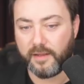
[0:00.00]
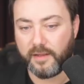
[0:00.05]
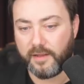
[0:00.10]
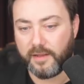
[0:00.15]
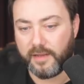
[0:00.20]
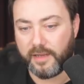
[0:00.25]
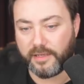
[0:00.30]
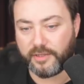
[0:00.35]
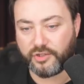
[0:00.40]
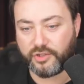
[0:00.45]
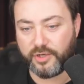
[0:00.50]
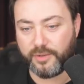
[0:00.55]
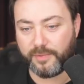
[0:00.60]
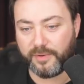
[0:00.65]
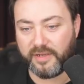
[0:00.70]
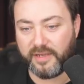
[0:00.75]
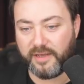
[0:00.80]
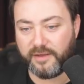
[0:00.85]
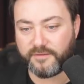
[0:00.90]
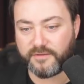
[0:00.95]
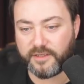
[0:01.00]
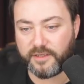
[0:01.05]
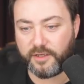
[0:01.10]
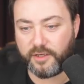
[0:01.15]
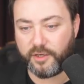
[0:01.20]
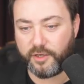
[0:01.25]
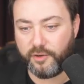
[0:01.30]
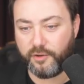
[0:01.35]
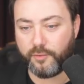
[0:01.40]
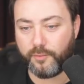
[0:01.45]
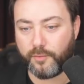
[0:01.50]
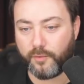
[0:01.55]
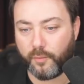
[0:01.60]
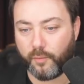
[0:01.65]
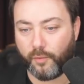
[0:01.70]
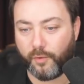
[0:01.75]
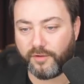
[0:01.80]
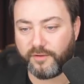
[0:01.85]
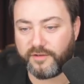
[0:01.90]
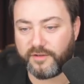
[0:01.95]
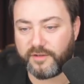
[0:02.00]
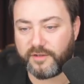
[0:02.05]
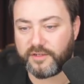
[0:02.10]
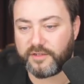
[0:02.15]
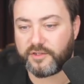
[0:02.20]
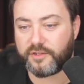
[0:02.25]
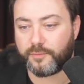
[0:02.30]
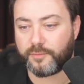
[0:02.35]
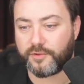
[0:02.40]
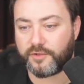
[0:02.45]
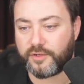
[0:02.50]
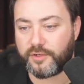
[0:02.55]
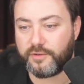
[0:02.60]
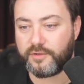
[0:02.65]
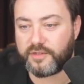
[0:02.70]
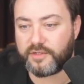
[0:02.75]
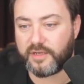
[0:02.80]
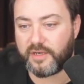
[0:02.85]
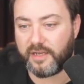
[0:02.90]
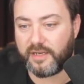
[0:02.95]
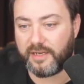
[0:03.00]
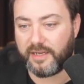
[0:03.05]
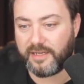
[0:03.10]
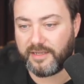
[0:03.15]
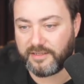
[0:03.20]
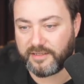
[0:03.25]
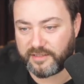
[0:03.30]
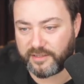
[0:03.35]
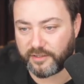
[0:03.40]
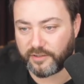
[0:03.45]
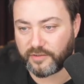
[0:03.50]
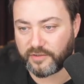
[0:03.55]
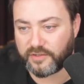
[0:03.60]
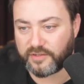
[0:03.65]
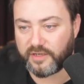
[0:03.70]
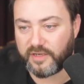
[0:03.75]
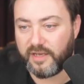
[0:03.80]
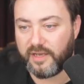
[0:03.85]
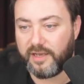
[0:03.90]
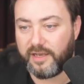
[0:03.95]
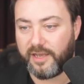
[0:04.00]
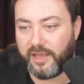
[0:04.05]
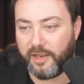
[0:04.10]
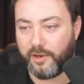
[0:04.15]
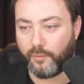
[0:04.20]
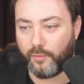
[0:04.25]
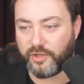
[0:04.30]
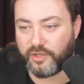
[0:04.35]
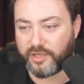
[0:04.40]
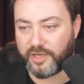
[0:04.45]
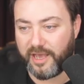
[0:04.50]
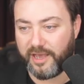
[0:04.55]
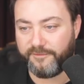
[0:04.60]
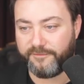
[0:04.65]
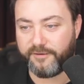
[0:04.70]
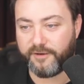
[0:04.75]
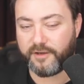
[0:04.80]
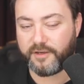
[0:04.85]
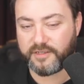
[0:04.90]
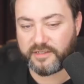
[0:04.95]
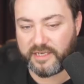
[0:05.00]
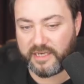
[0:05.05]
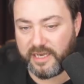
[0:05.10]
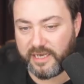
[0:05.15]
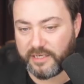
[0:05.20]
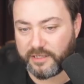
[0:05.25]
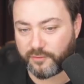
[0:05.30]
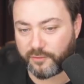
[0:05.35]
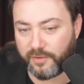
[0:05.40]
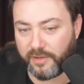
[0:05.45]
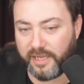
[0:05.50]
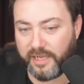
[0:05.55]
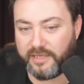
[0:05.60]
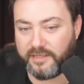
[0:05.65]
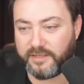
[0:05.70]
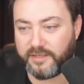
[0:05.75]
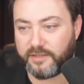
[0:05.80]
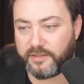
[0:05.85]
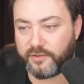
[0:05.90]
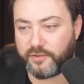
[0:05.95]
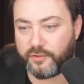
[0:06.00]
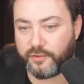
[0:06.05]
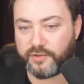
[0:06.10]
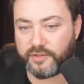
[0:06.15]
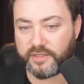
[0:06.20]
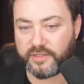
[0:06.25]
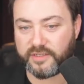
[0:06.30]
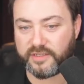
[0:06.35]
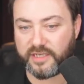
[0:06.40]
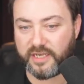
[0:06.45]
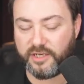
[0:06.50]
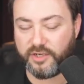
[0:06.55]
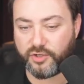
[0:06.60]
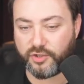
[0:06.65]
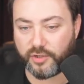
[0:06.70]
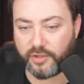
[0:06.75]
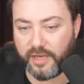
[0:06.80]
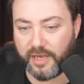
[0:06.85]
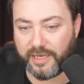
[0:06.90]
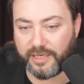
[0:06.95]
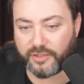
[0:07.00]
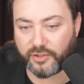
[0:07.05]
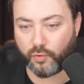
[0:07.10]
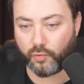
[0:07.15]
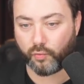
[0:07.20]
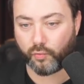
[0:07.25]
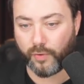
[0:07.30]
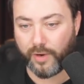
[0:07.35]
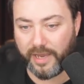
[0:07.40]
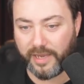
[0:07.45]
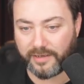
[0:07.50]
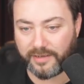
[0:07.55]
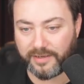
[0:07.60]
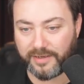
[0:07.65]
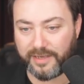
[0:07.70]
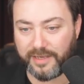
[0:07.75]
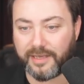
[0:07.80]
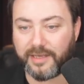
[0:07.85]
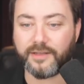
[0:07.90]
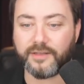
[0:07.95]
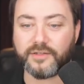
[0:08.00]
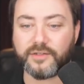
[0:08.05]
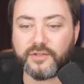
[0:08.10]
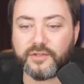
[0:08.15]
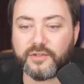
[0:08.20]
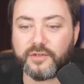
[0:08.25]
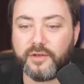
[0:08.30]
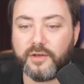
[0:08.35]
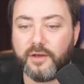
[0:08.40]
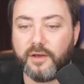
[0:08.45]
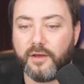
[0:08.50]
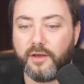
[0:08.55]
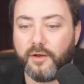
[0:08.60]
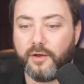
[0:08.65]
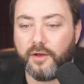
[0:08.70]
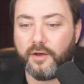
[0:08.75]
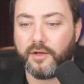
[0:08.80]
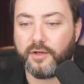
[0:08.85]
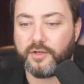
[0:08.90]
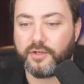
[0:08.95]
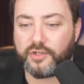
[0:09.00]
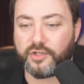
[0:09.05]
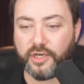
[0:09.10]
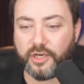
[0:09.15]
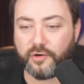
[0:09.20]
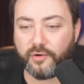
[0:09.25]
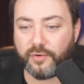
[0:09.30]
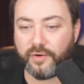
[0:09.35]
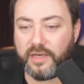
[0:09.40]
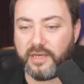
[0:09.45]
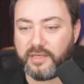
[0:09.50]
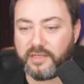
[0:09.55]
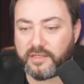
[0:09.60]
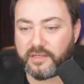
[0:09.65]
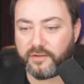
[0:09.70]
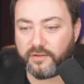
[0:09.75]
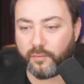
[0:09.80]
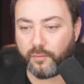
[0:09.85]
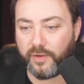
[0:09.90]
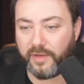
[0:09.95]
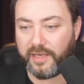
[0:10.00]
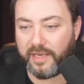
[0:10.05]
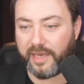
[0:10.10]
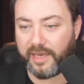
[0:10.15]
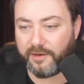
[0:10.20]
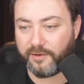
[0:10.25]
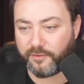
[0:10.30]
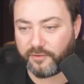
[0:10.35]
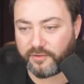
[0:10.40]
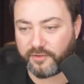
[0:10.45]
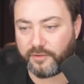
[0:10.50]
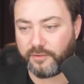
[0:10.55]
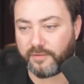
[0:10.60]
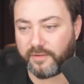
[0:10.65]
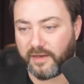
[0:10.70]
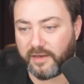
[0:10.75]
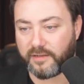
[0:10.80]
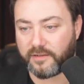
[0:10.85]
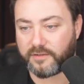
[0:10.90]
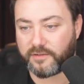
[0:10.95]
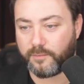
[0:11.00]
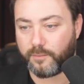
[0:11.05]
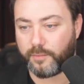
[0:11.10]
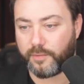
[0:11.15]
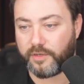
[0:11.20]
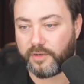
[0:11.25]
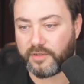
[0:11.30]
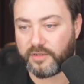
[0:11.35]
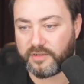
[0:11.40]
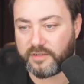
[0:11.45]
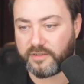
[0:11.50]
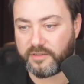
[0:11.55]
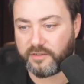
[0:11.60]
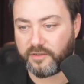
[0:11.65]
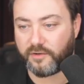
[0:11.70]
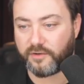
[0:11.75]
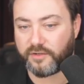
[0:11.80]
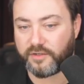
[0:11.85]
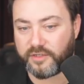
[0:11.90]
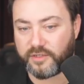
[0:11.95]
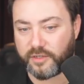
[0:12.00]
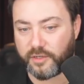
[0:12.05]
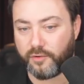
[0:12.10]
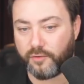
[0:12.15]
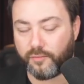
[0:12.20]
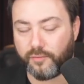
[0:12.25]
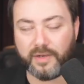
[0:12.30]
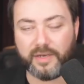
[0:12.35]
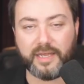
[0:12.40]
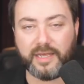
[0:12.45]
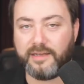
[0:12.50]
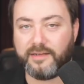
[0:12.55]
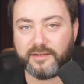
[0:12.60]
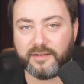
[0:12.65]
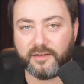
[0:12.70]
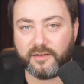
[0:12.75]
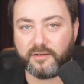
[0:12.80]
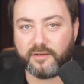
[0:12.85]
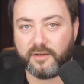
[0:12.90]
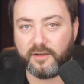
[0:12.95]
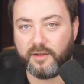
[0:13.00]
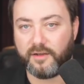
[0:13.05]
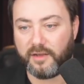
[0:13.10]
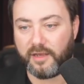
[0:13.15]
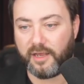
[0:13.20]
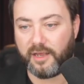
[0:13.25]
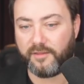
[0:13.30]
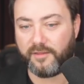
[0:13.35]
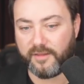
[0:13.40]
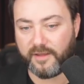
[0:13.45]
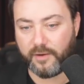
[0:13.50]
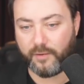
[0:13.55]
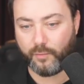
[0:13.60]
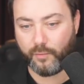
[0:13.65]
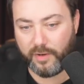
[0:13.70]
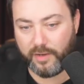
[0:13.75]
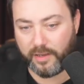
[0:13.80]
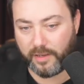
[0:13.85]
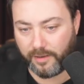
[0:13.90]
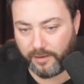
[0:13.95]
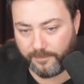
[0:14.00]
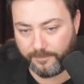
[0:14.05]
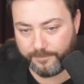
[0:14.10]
and she believes that Hume wanted us to produce an instance in which efficacy is related to sensation as red is. She agrees that we cannot do that because it is not so related in that way.